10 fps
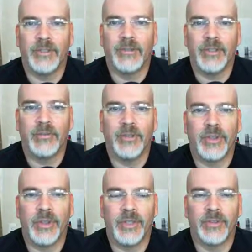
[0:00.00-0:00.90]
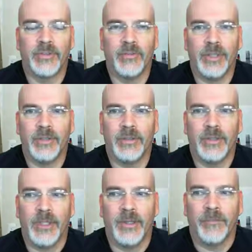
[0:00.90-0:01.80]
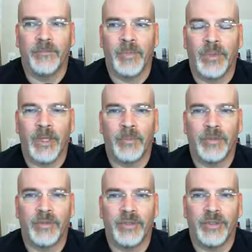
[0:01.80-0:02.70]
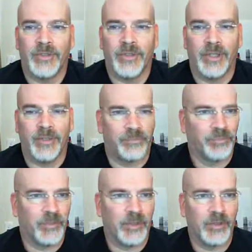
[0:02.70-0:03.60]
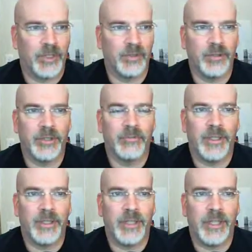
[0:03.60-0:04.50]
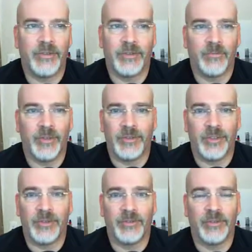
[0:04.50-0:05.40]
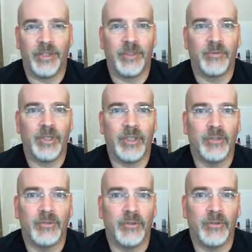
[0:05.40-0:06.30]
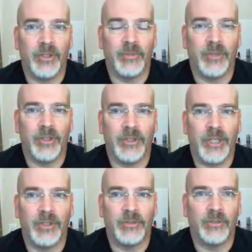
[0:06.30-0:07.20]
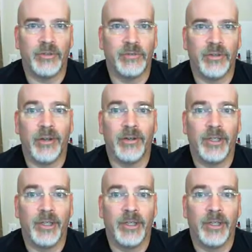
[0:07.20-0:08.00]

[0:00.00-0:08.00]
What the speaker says: deal with this when that person can look you right in the eyes and we say, there's nothing we can do for you anymore. Your case is too far.